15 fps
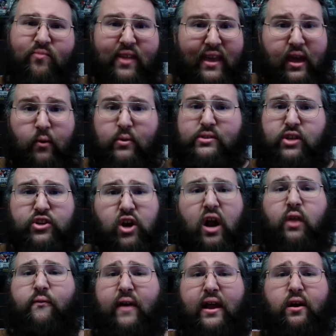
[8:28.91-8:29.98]
He was the
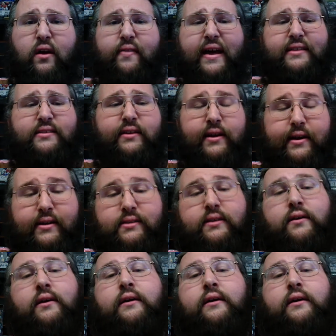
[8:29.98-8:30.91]
Darth Vader of that series.